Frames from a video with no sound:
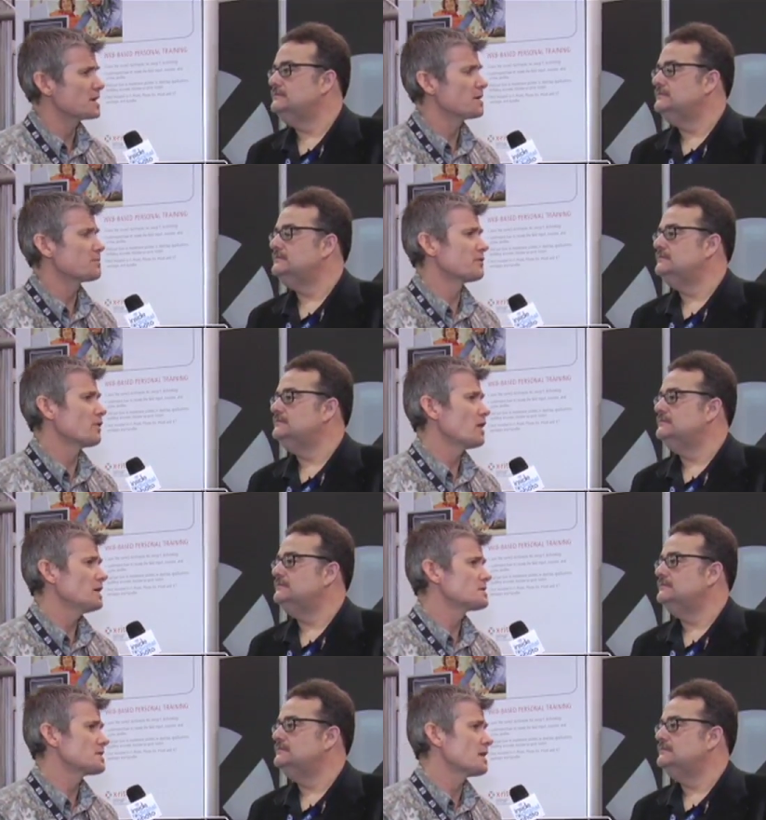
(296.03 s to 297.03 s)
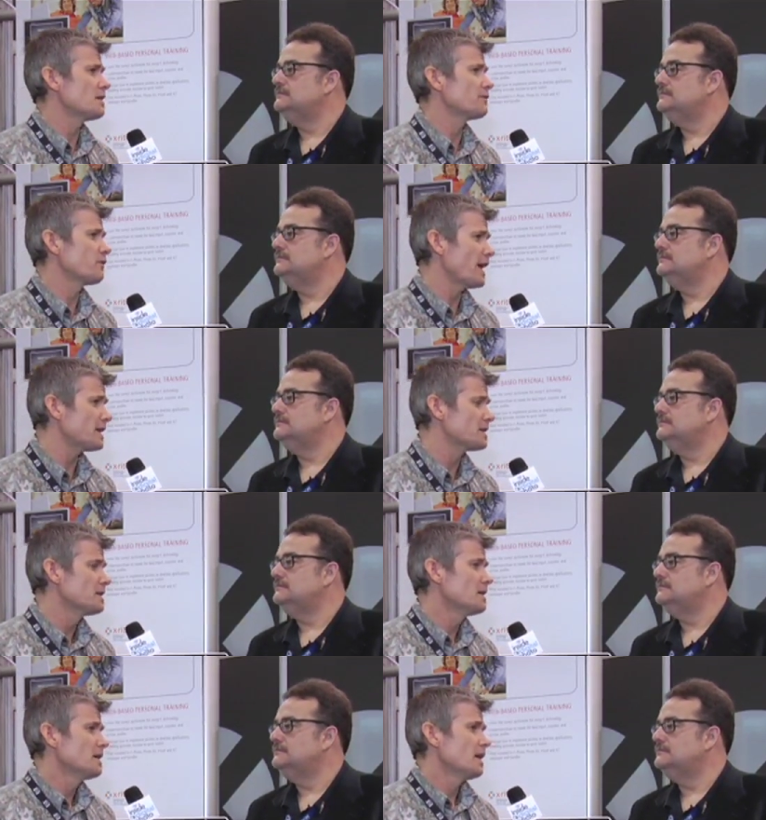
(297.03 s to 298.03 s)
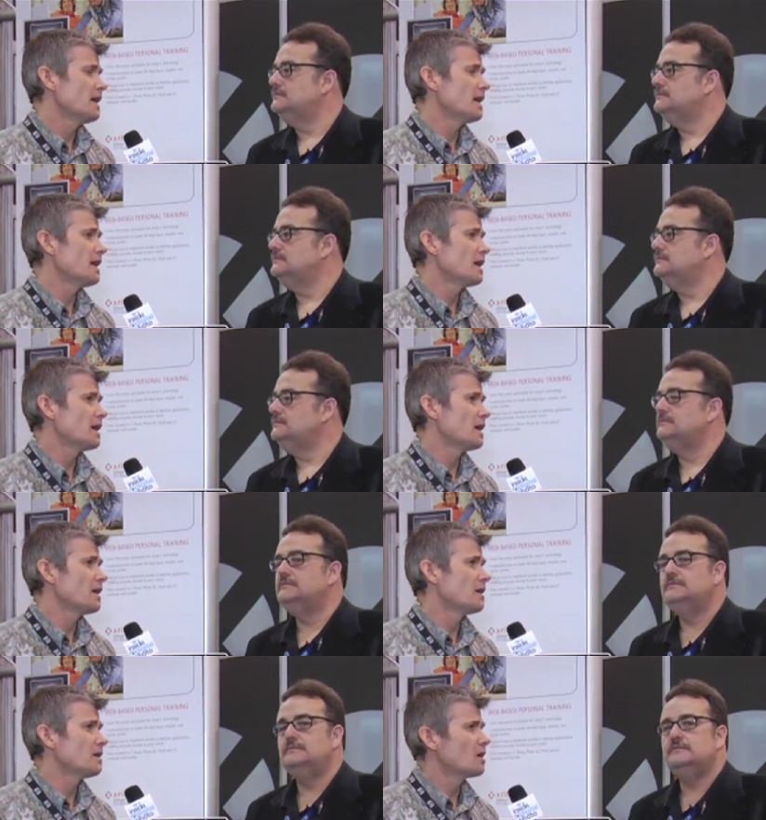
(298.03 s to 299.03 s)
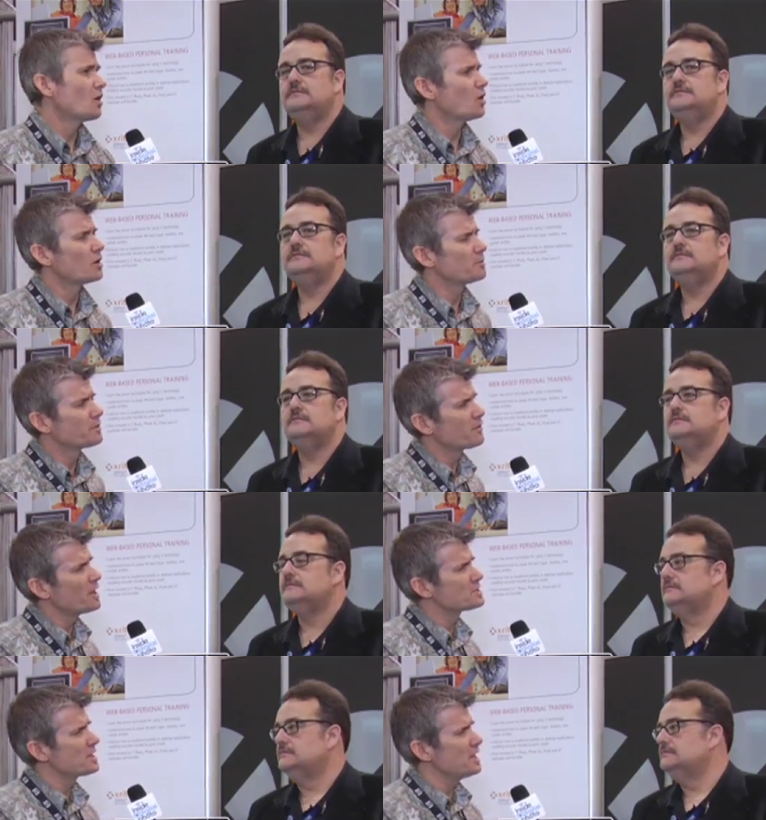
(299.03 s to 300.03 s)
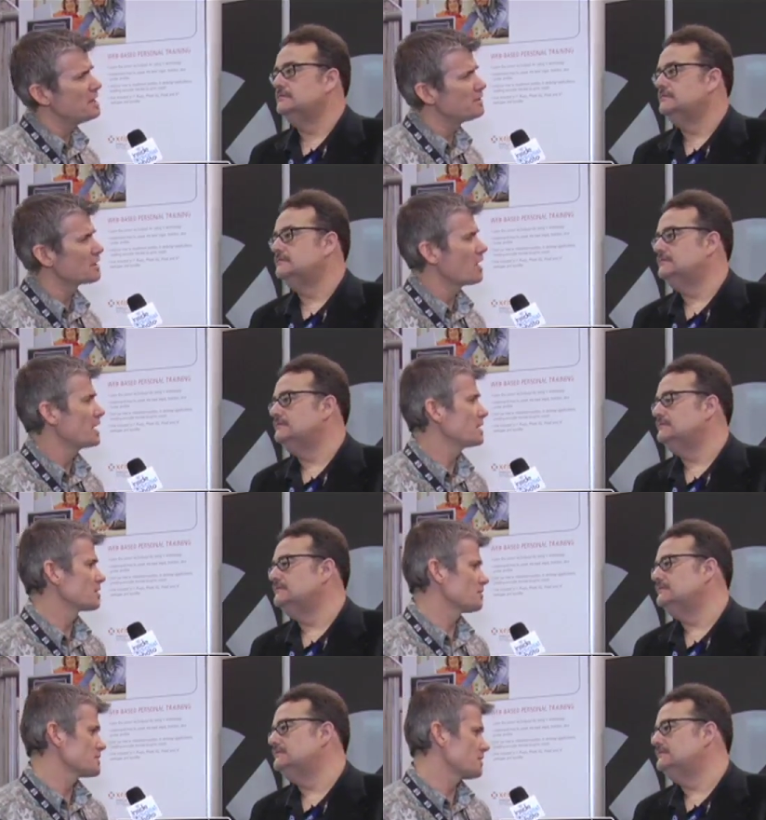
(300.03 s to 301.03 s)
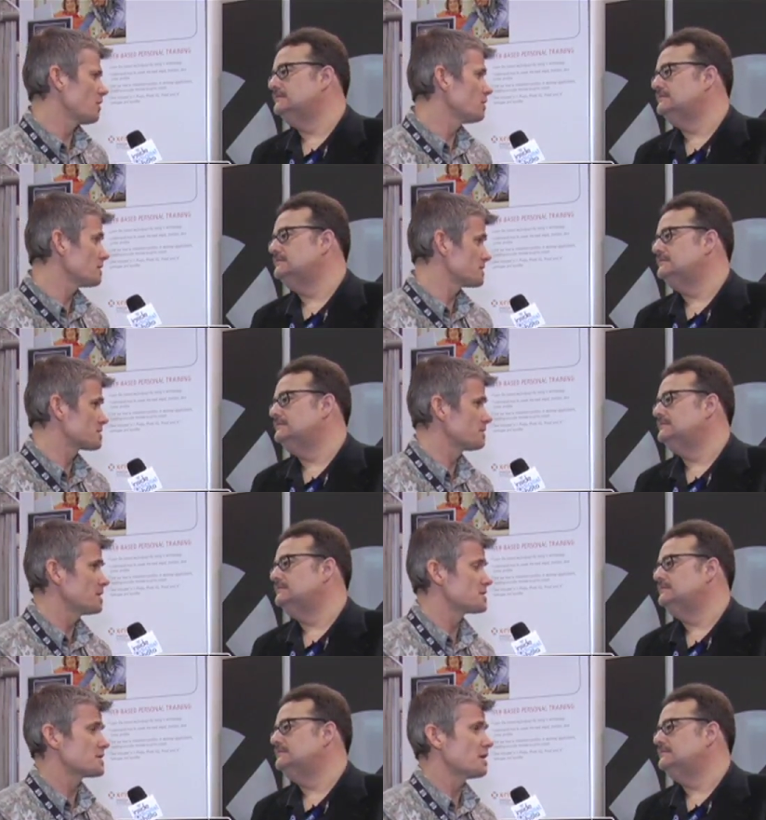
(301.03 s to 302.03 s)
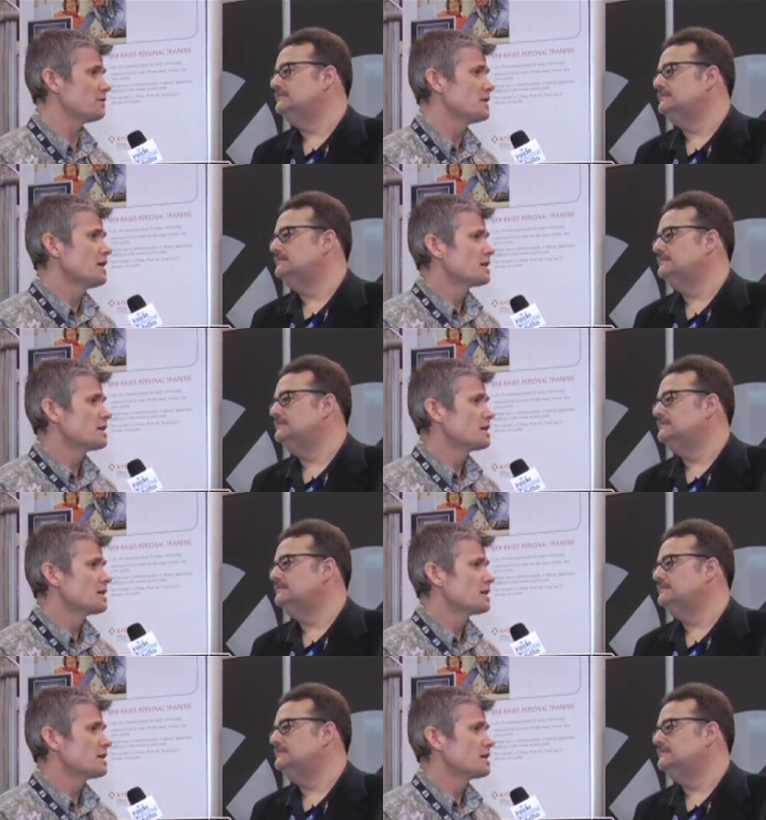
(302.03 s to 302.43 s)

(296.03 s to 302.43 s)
Speaker 1: uh, provides uh, flat uh, or provides even lighting across the whole of the screen itself.